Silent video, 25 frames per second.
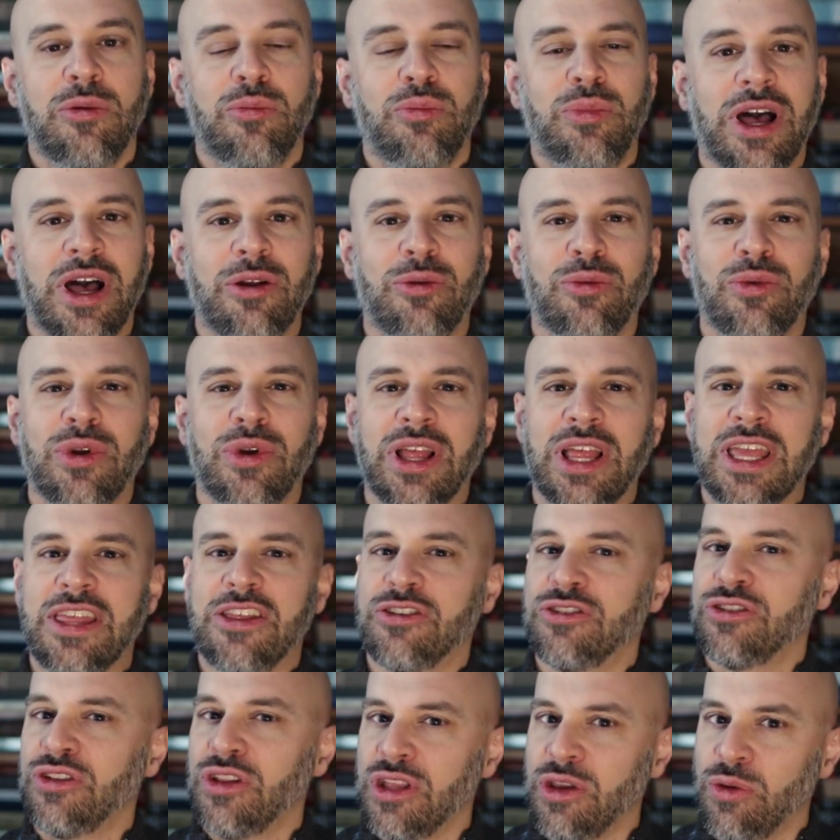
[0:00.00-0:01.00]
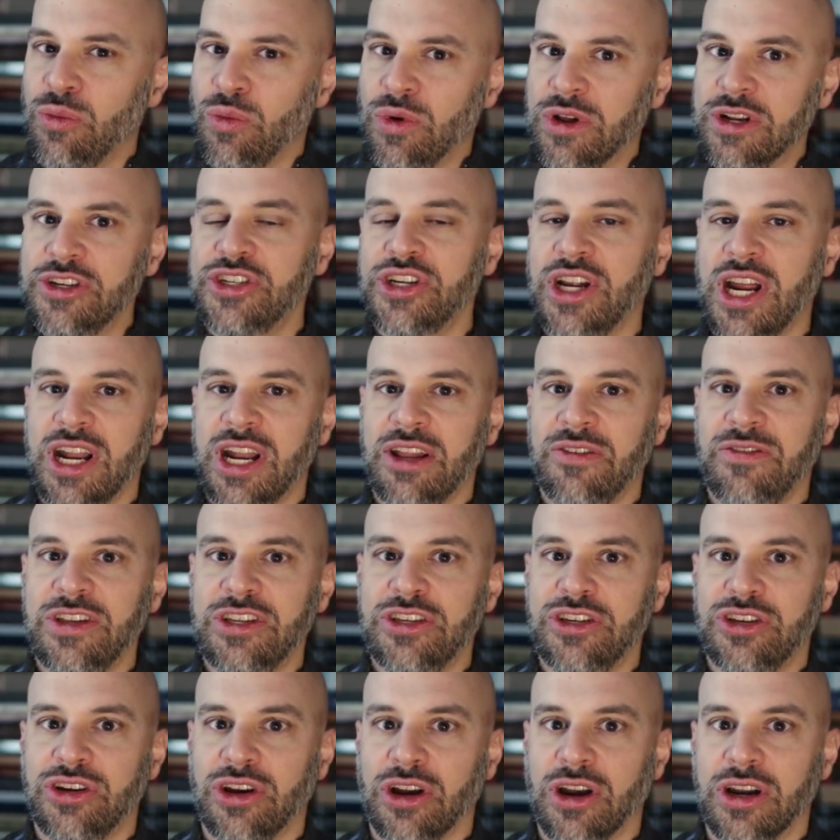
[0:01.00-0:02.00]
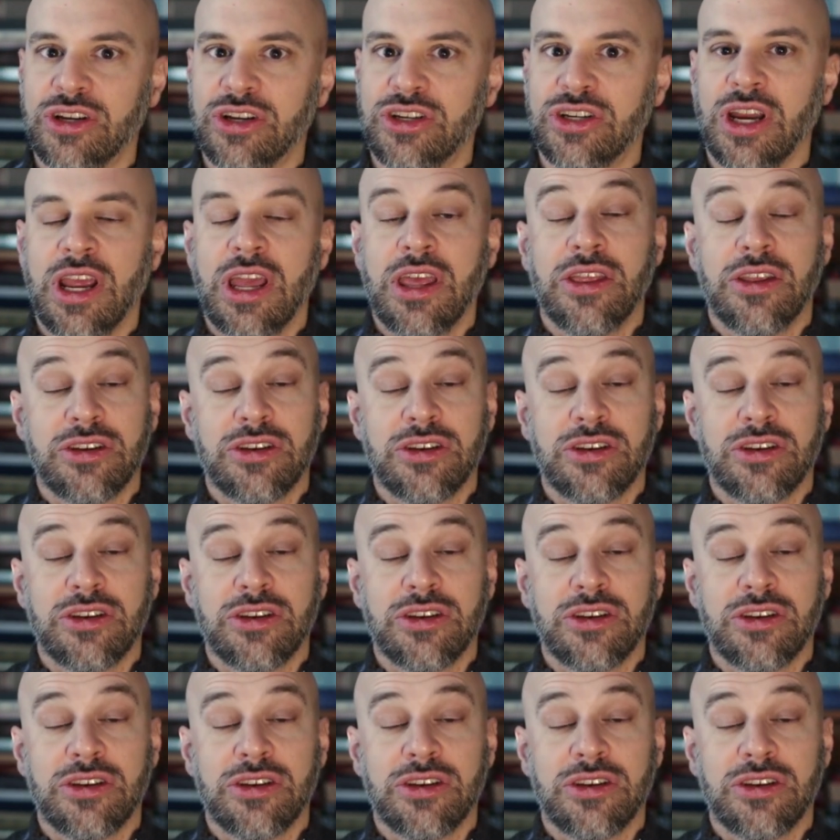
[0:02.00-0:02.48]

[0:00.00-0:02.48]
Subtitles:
But really, there's only one shot of a church.